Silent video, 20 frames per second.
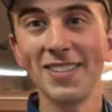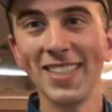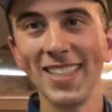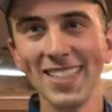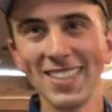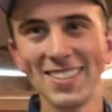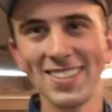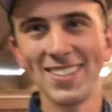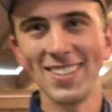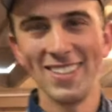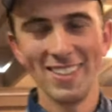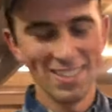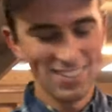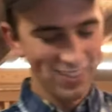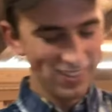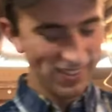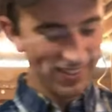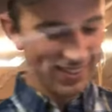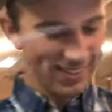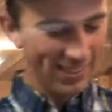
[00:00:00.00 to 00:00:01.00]
sticks.
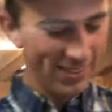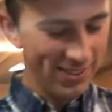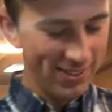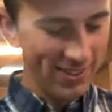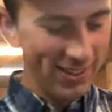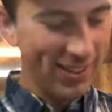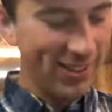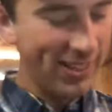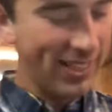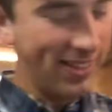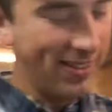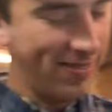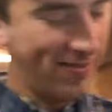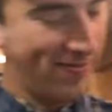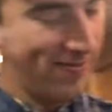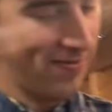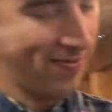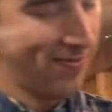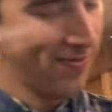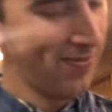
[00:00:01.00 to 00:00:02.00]
So
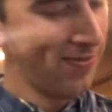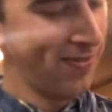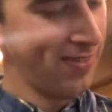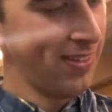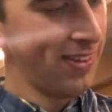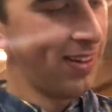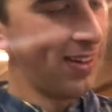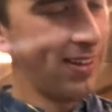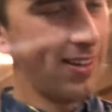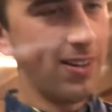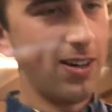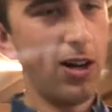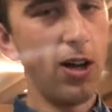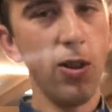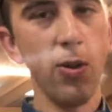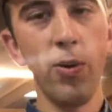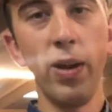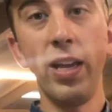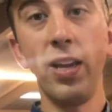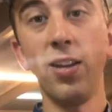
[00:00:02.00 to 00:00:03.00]

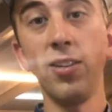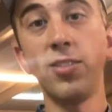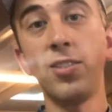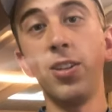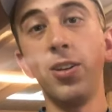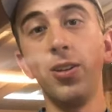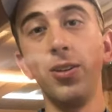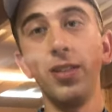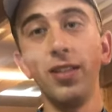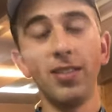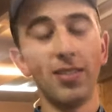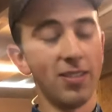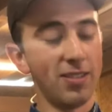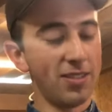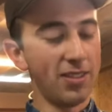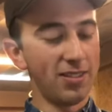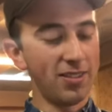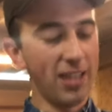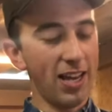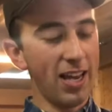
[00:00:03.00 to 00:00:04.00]
all the way also, this is
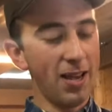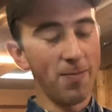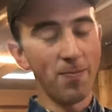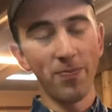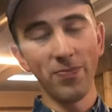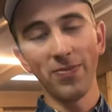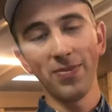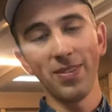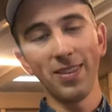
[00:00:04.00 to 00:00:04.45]
the same,